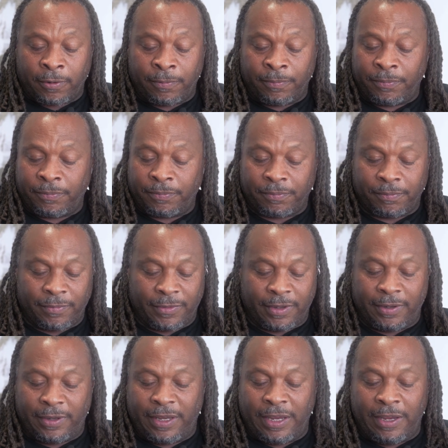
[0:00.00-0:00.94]
or
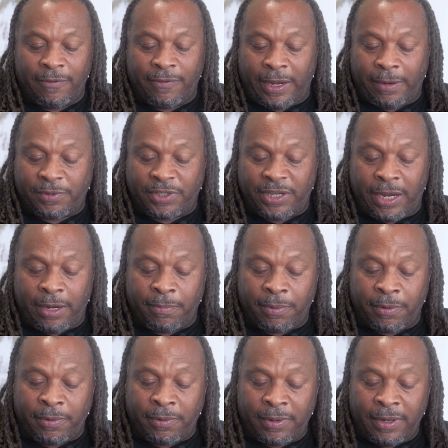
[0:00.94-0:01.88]
eVape
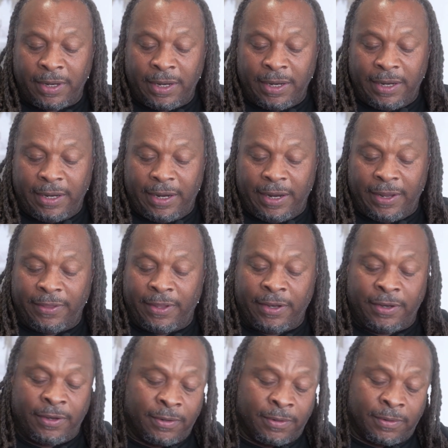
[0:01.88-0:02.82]
chamber, and
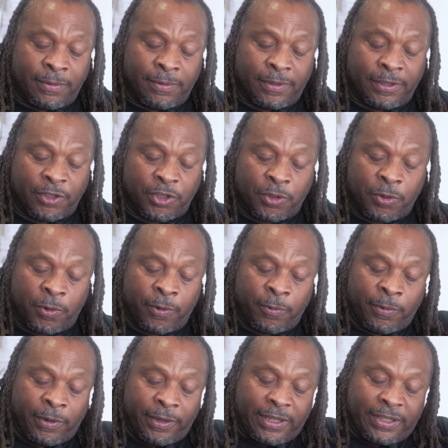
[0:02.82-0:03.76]
then you can store
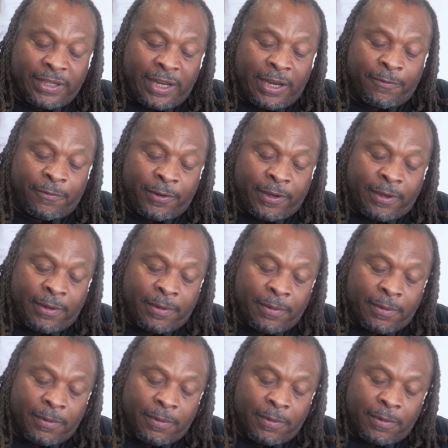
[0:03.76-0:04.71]
it really safely
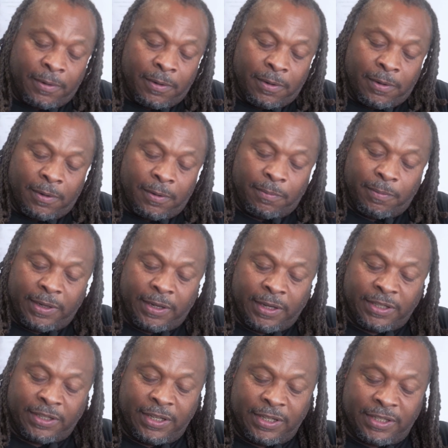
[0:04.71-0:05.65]

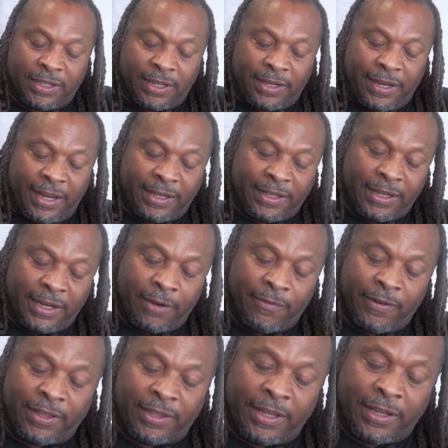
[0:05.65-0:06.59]
because disconnected,
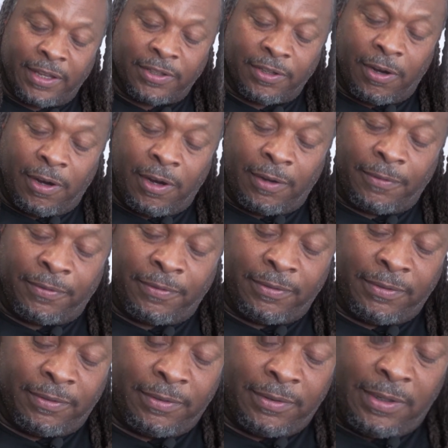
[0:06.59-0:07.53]
everything is off,